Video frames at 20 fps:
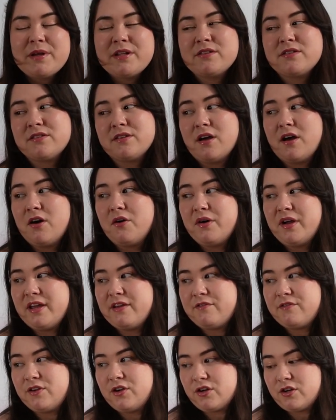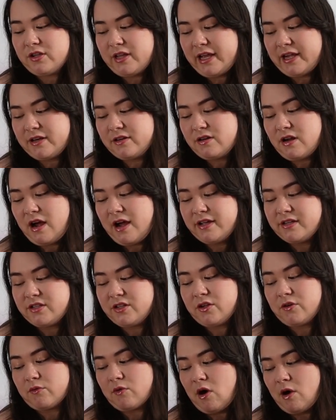And so if you're like not into
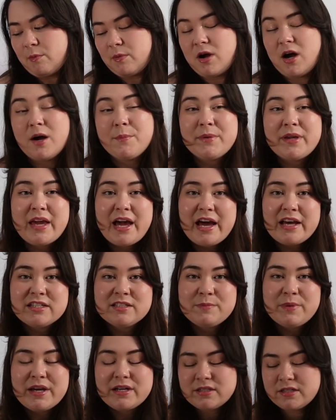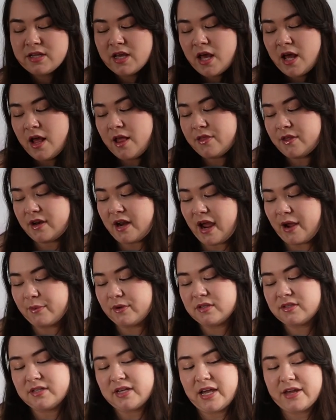the rom-commy aspect, then I
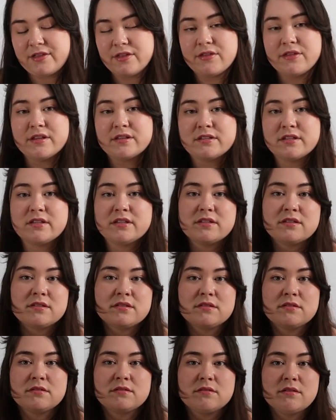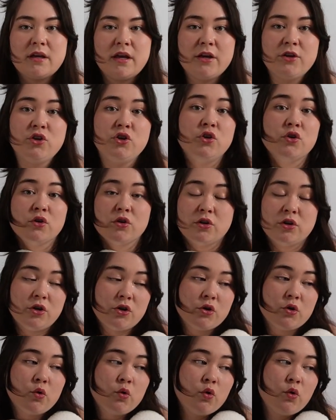would say that this is and you're
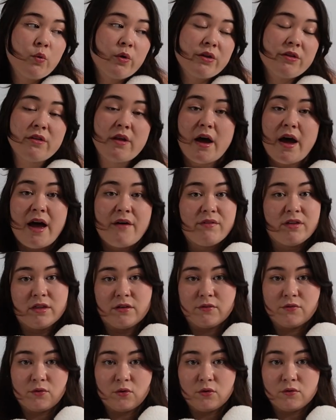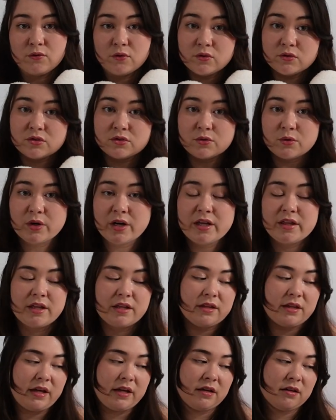you're cool with not having the full full story,
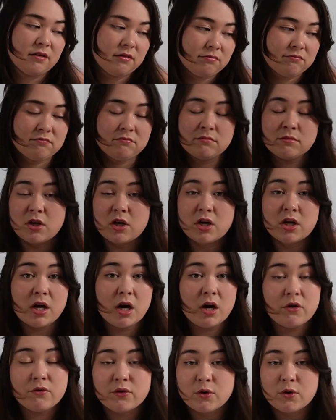then like go